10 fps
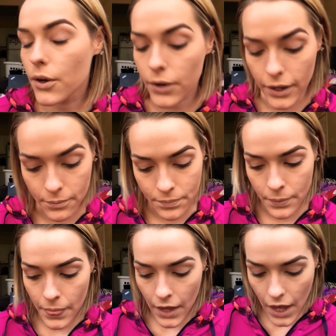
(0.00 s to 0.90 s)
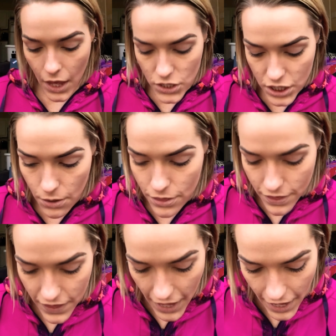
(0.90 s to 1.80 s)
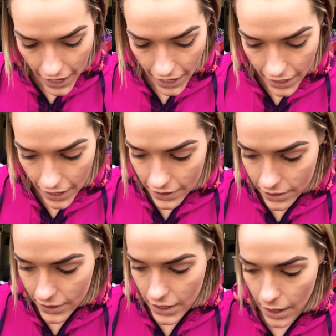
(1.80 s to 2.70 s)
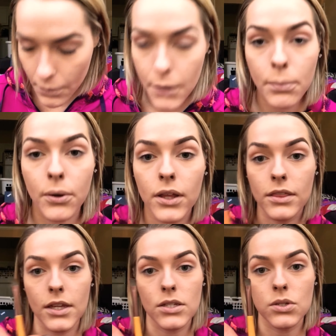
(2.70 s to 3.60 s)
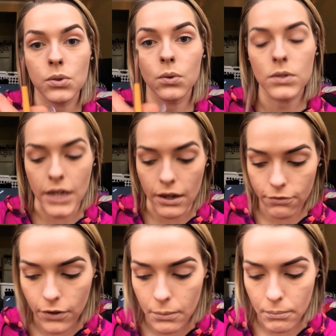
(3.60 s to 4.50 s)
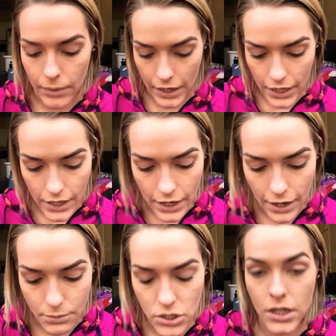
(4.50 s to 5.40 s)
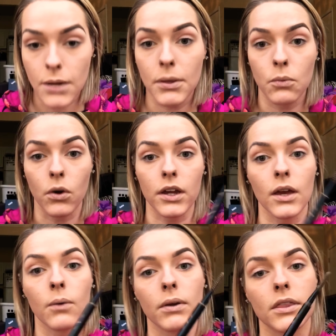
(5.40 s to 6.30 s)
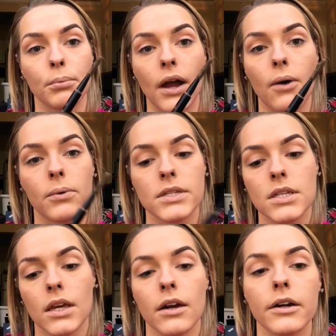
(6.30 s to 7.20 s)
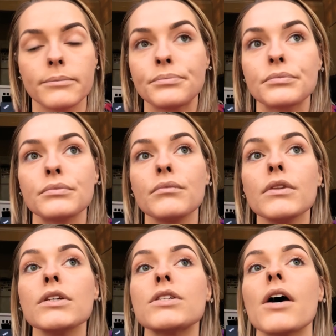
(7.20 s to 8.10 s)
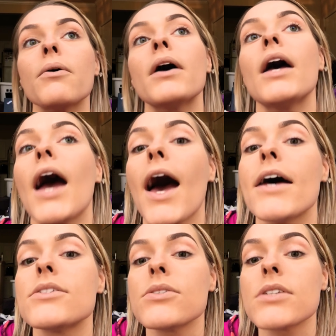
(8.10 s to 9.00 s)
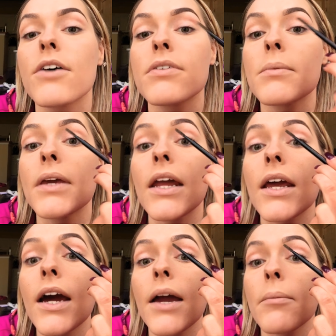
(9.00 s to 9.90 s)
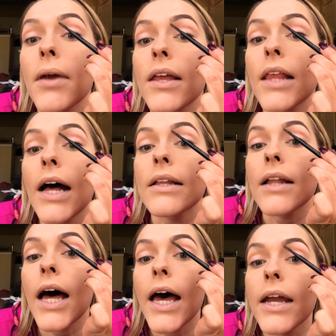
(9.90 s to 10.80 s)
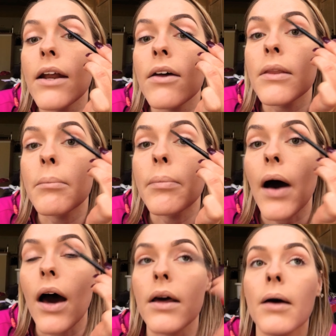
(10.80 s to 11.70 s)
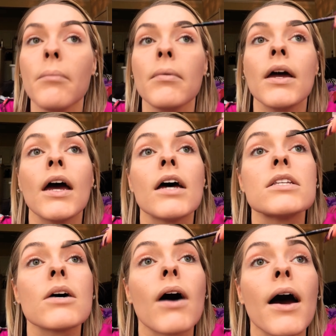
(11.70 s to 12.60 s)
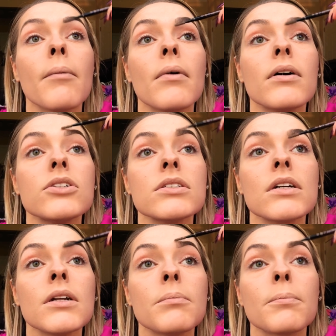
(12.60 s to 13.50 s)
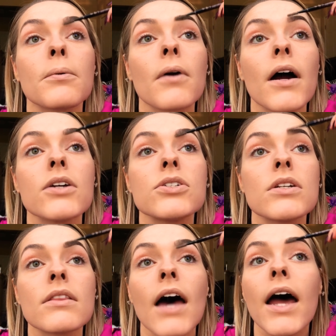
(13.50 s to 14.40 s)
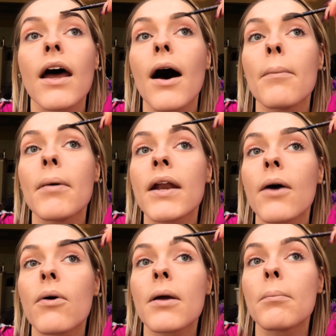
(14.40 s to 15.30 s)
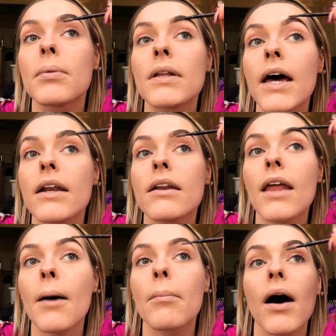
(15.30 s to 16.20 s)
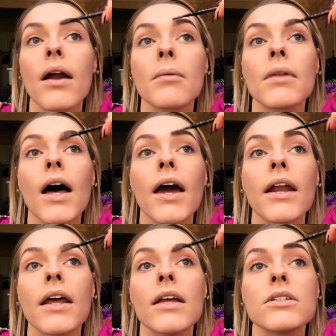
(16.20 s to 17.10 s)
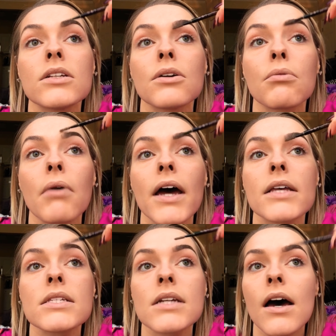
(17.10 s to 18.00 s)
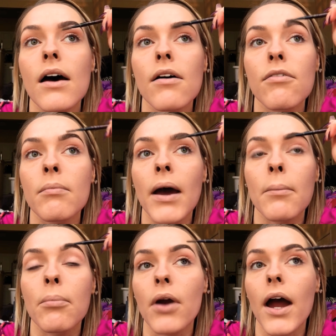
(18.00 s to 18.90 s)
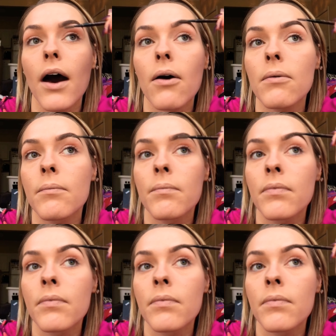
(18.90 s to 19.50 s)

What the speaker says: Okay. So then I'm gonna put this tool down for a minute and I'm just gonna be working with the Brow Wiz here. So as you saw from the beginning, I made that line on the bottom. So I'm just gonna brush that up and I wanna blend that bottom line into the rest of my brow.